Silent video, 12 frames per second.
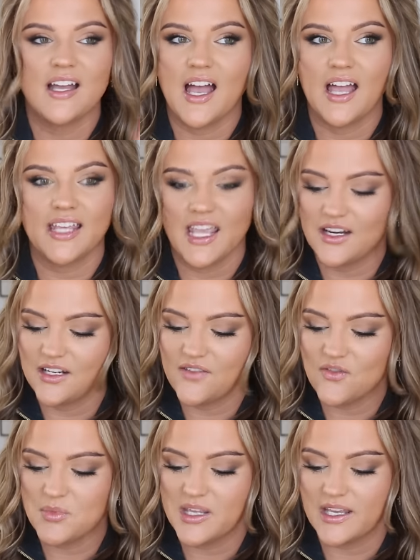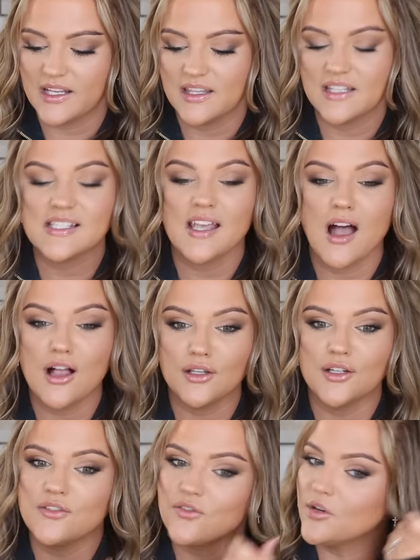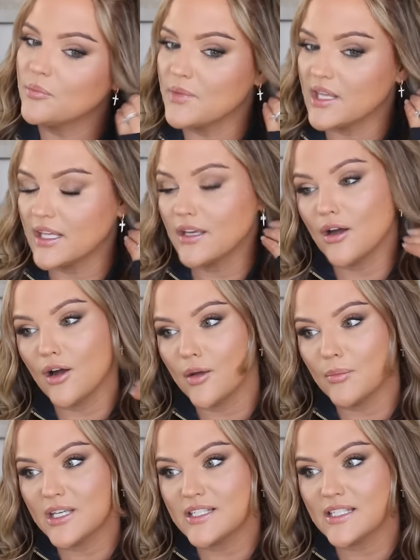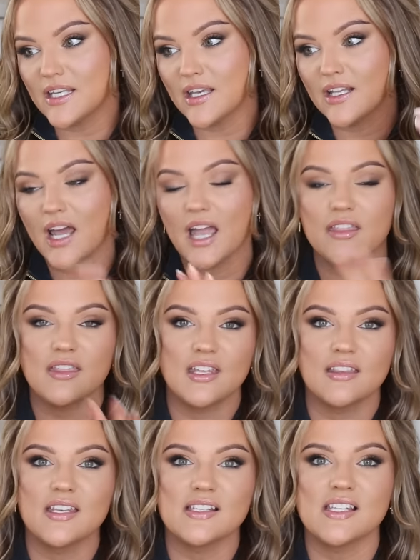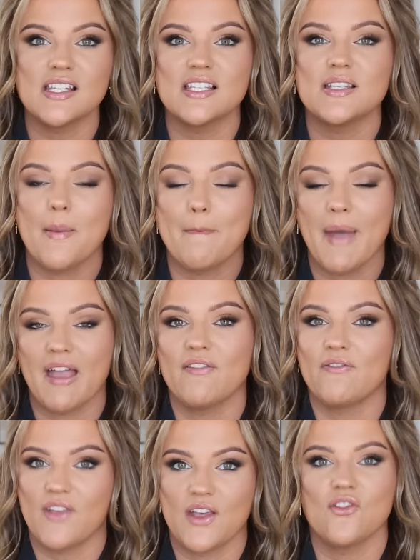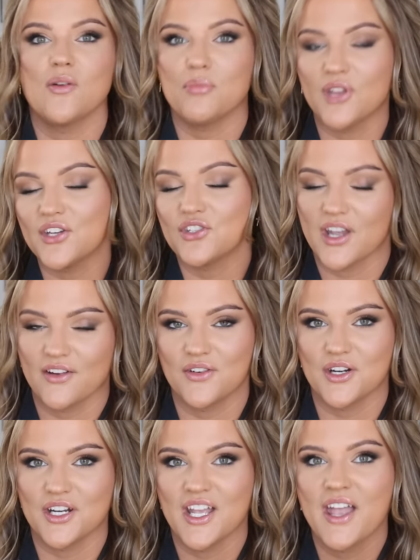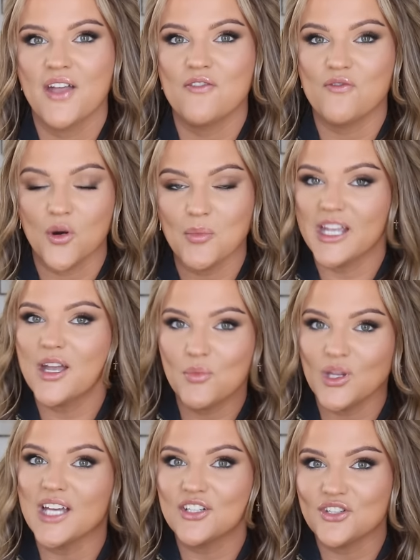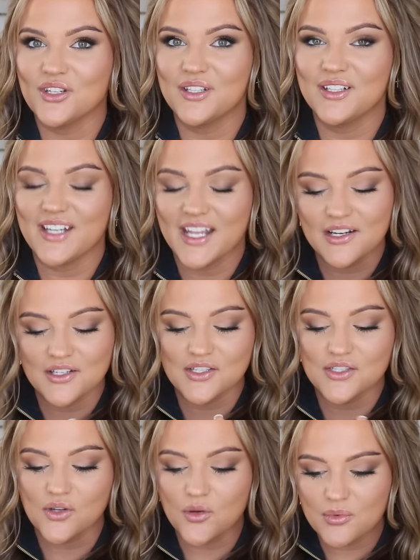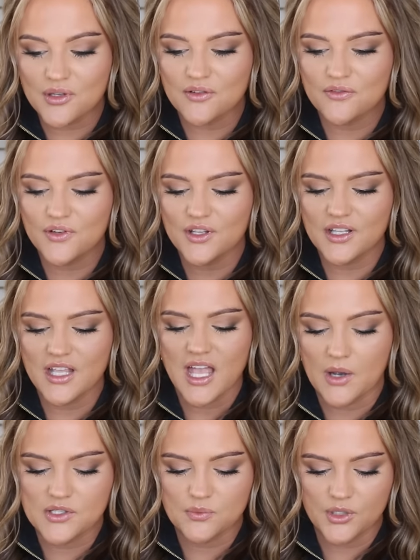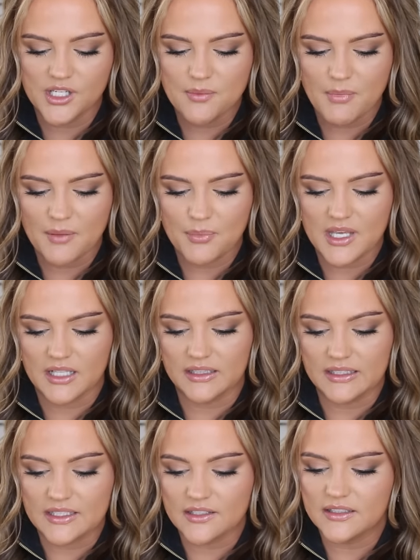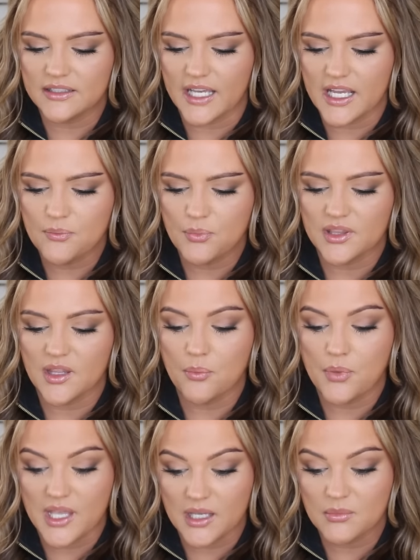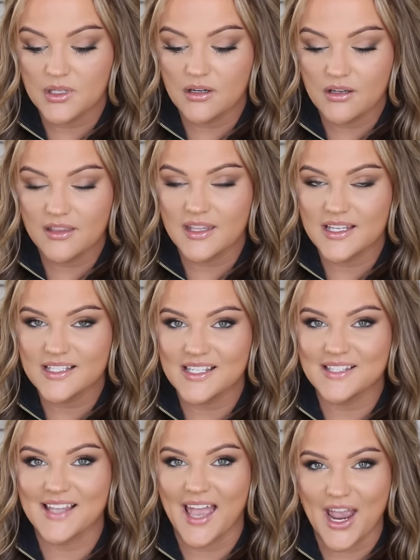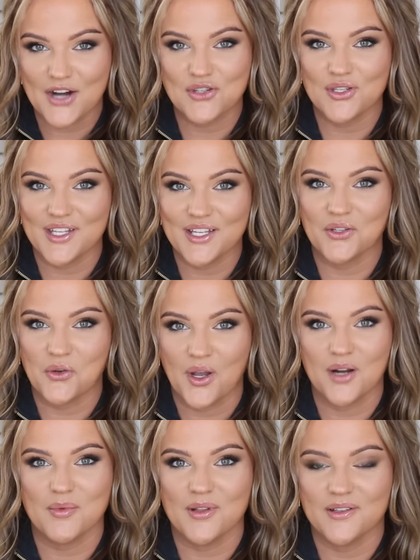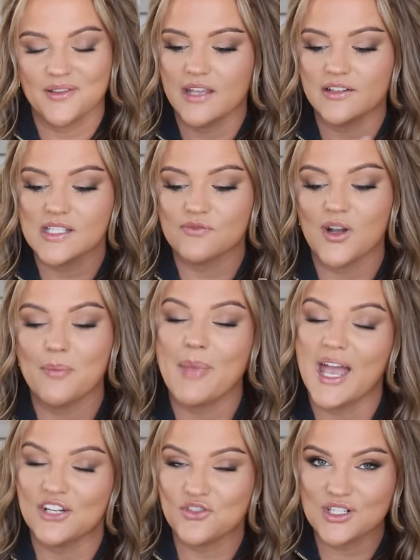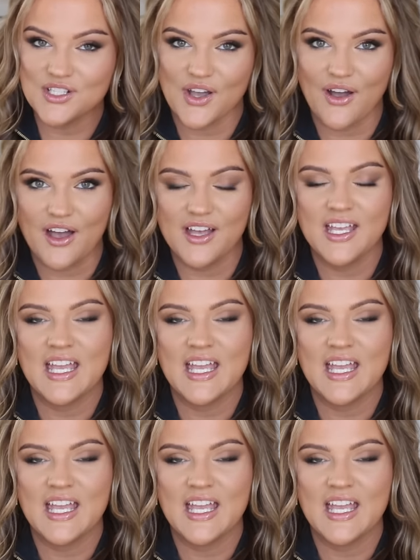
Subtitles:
I cannot even begin. This color for me on my skin, I think this is my favorite blush ever. For my complexion, it is so beautiful. I was worried it might be a little light, but the pigment on this is actually incredible. It's from Patrick Ta.